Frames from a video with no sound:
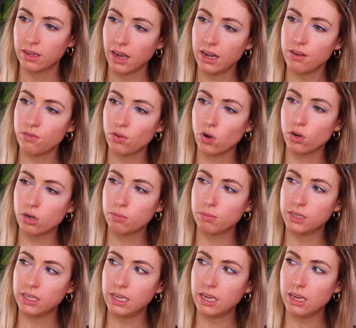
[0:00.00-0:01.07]
kind of
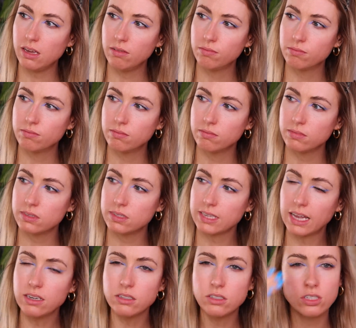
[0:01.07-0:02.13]
herbally
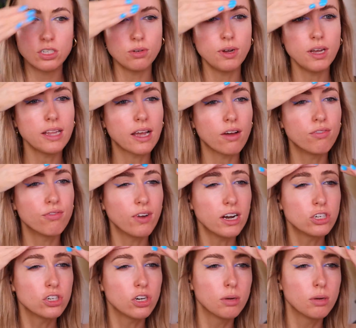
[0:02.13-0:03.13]
scent to it, like a fresh